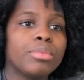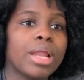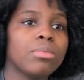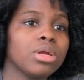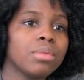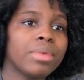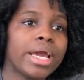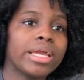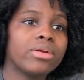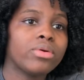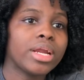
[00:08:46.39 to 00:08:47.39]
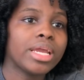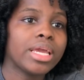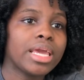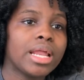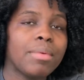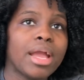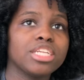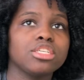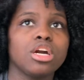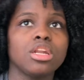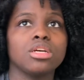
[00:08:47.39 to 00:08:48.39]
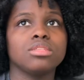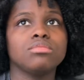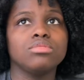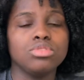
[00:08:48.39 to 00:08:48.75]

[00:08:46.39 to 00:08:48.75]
but I'm gonna buy it gray, and I'm actually gonna